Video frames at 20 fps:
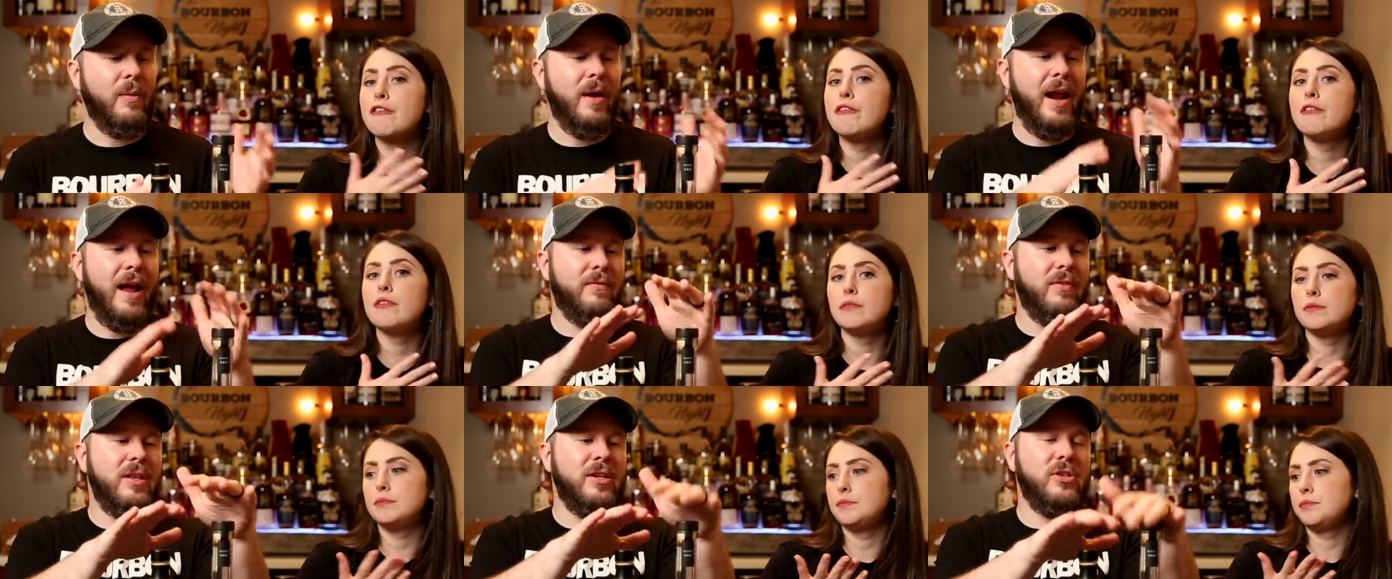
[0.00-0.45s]
Speaker 1: I
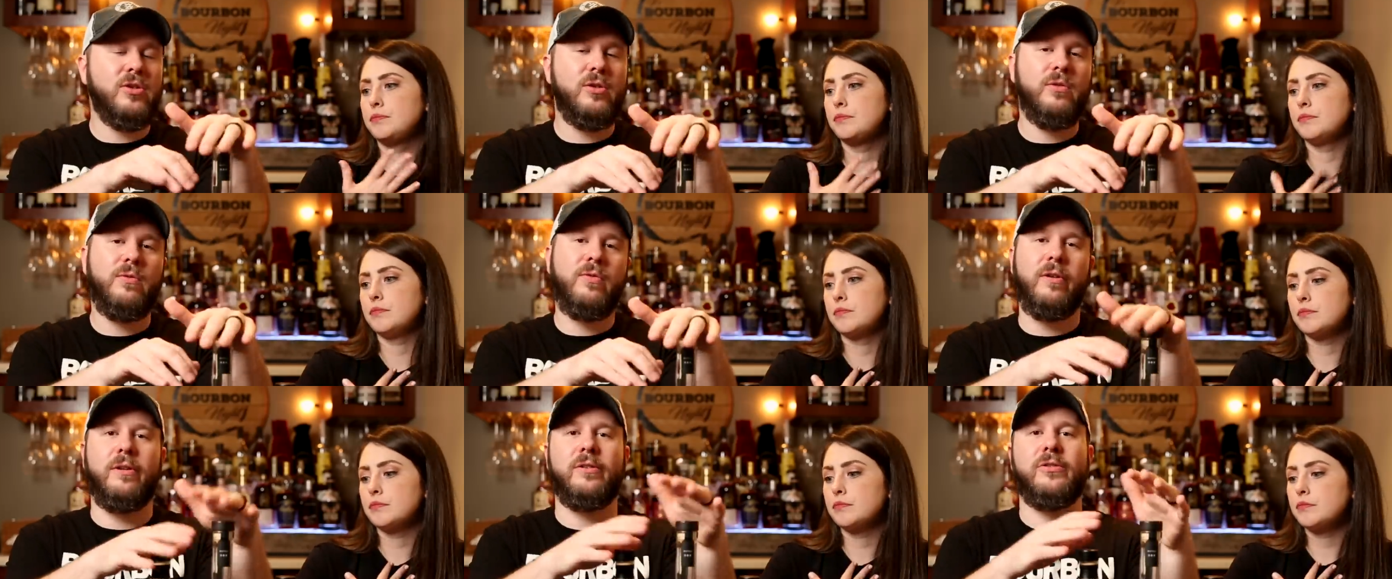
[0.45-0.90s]
would have these
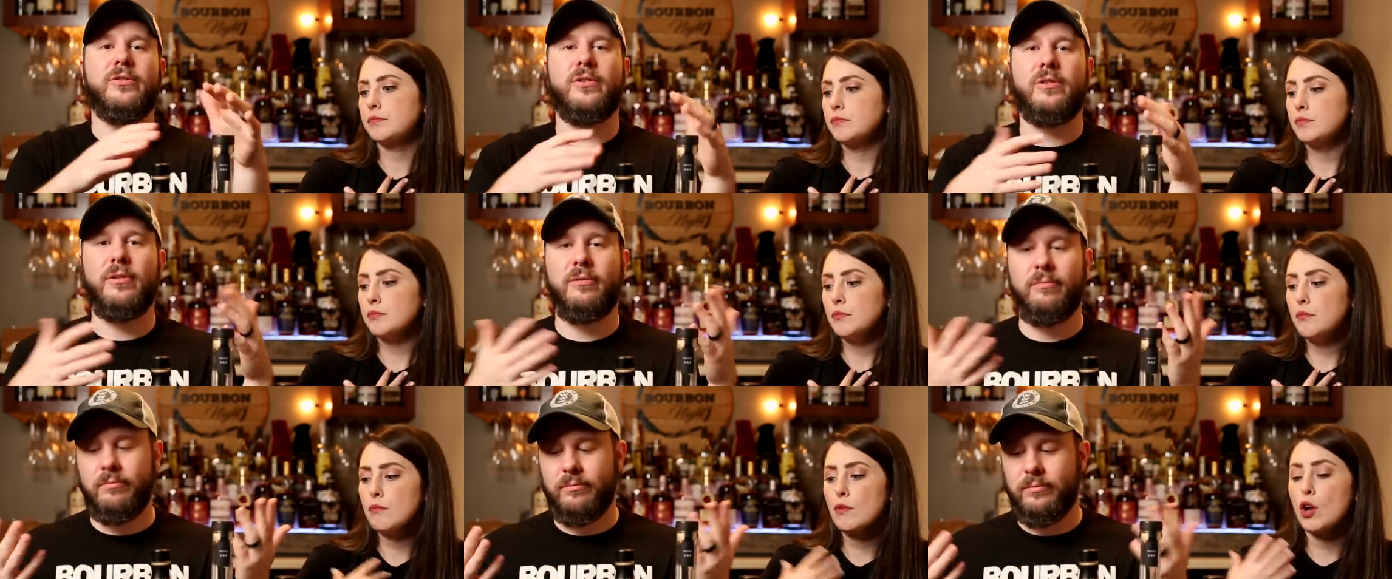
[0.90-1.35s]
two
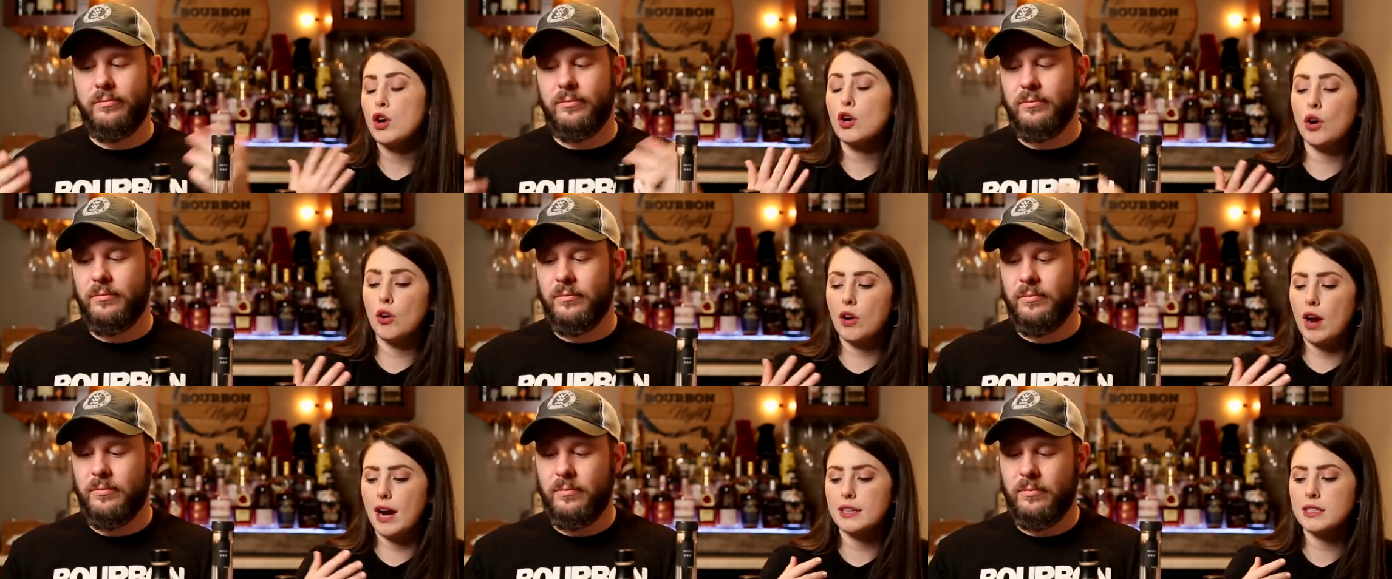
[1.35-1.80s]
first.
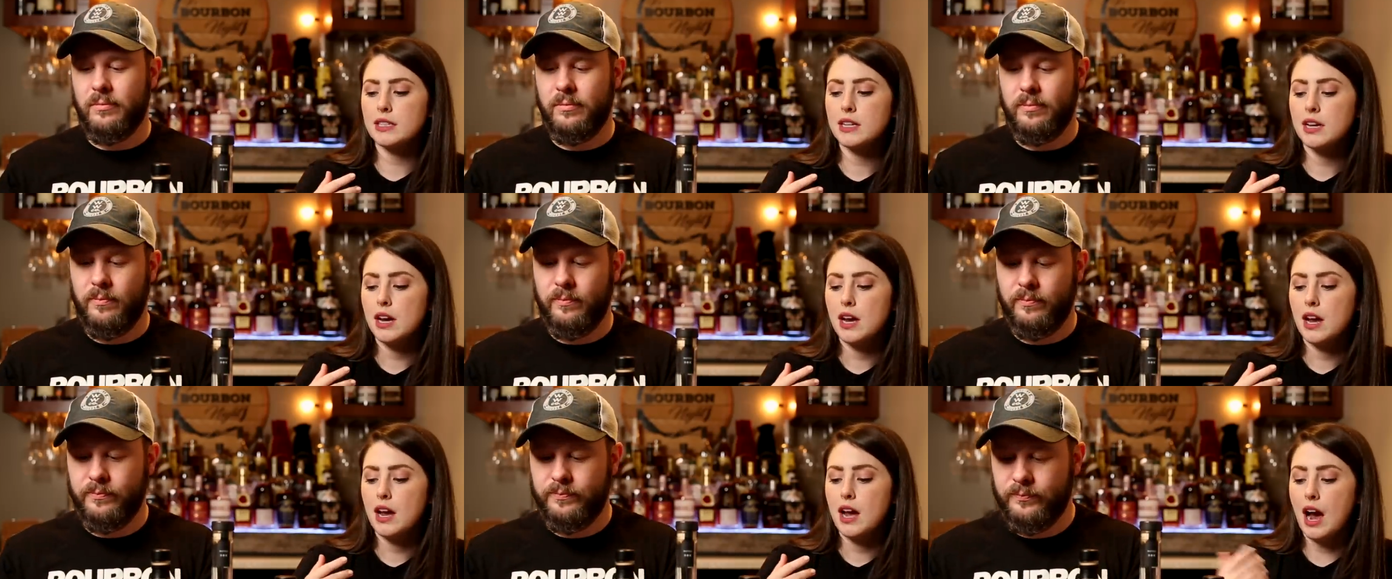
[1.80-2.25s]
Speaker 2: Correct.
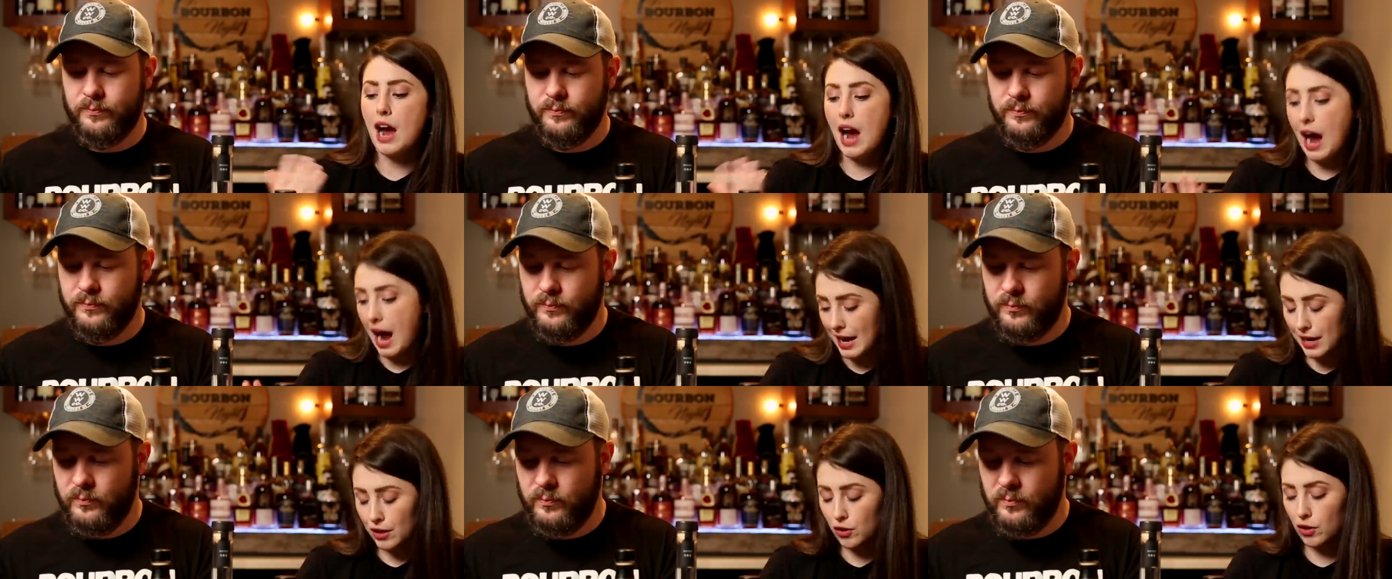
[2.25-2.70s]

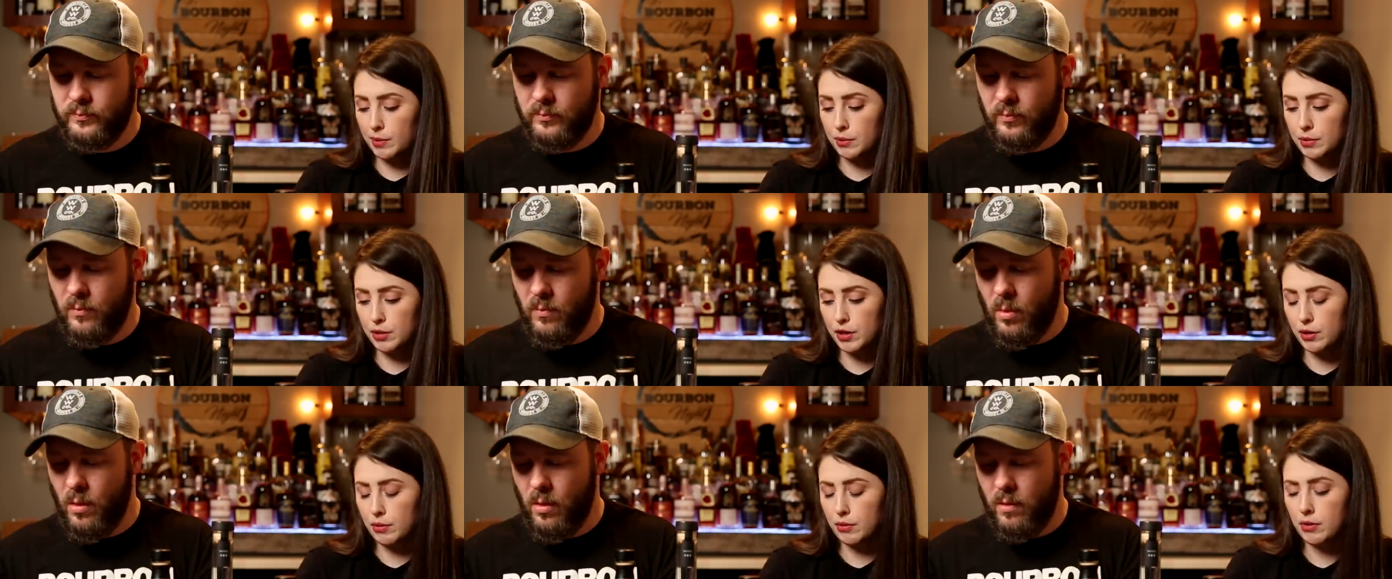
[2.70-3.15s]
I agree
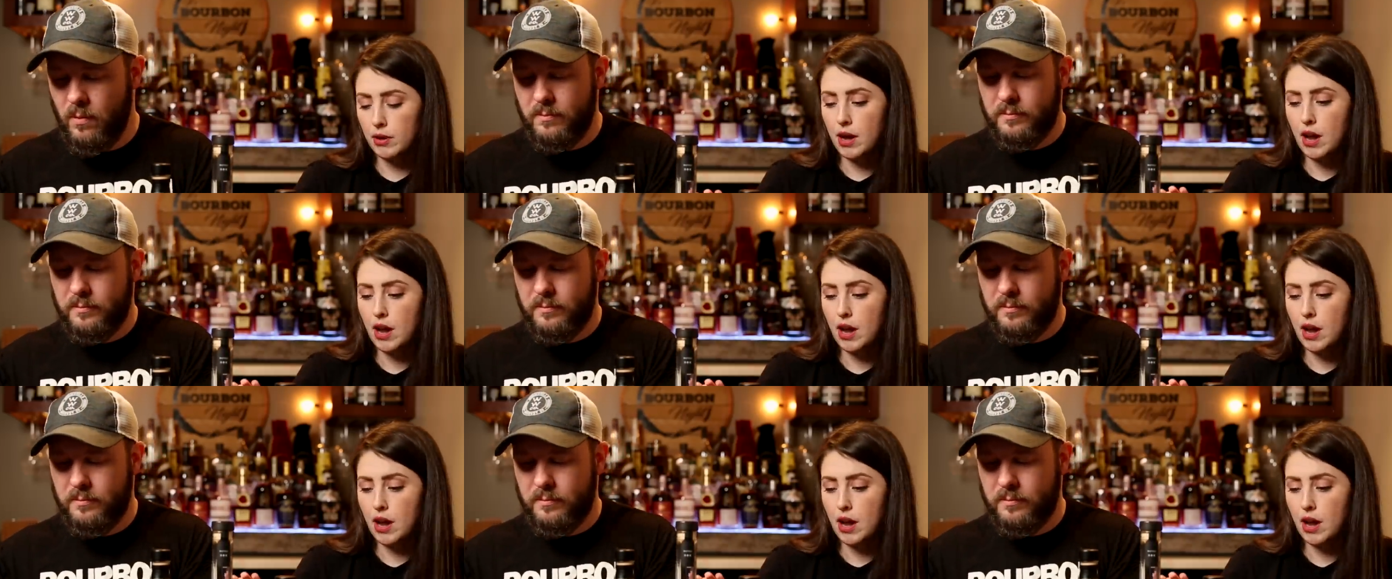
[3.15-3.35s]
with you.